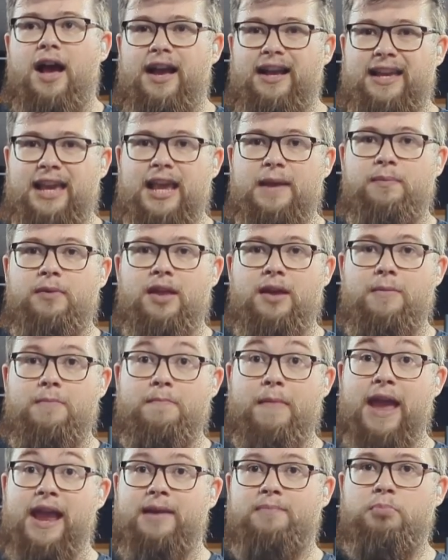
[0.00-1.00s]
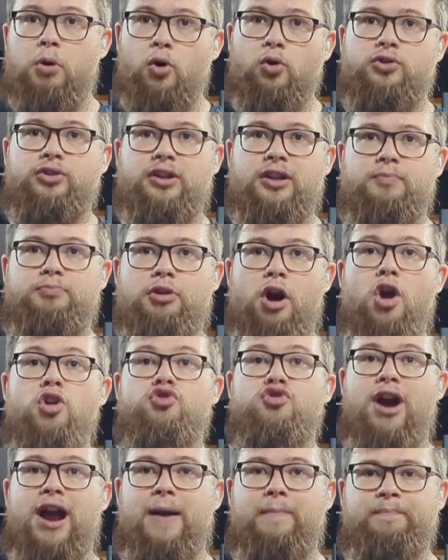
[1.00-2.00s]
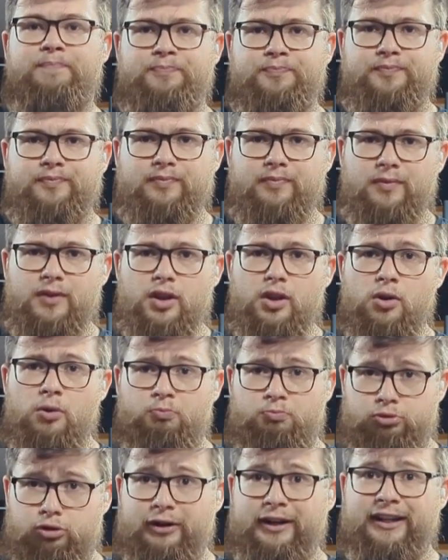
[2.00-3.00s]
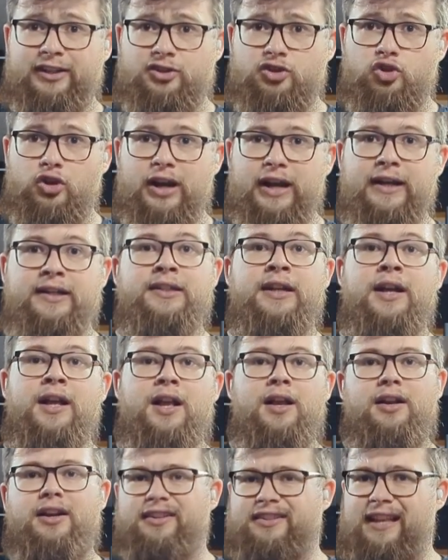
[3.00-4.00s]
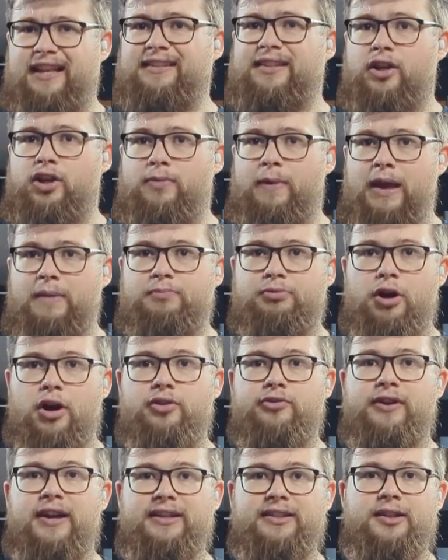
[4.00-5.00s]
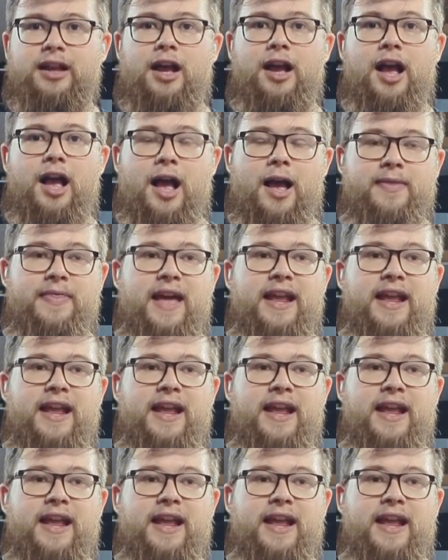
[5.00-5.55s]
keep the main portion of the program pretty strict, because that's how you make progress, and